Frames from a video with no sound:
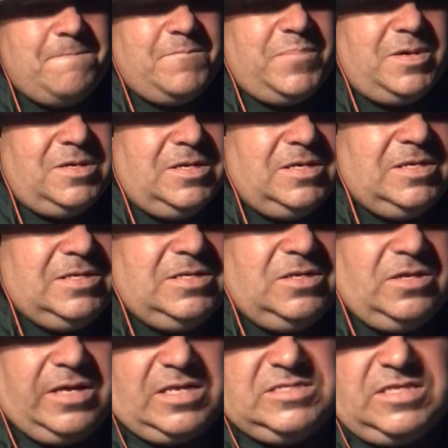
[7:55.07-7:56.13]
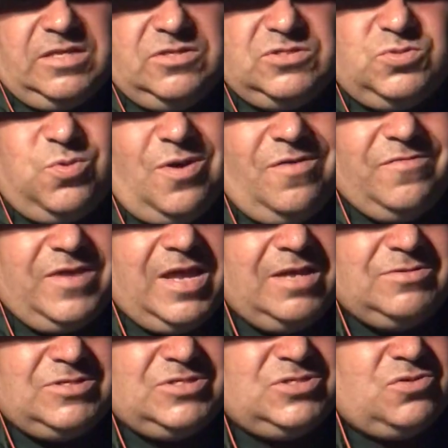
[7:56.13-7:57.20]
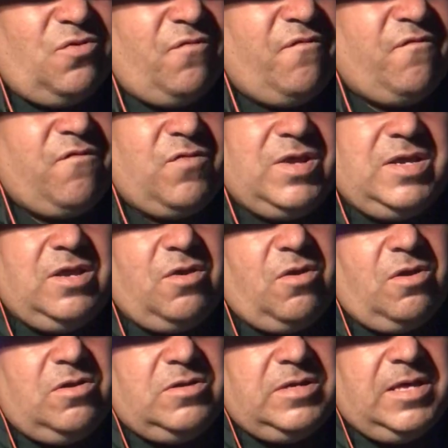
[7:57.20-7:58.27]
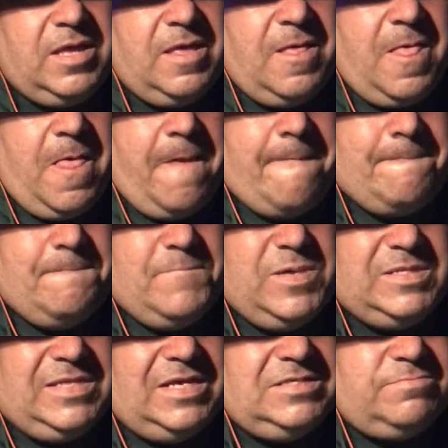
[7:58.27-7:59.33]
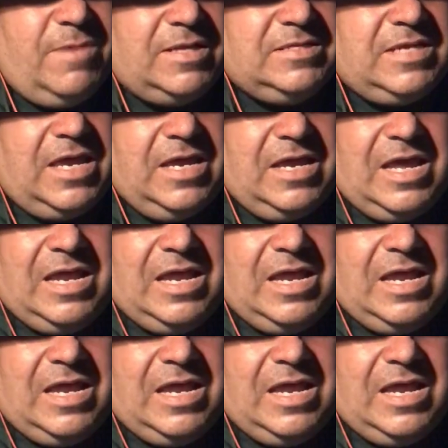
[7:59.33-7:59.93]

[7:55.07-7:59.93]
But like I said, there's 12 games, so freaking early. But that's my take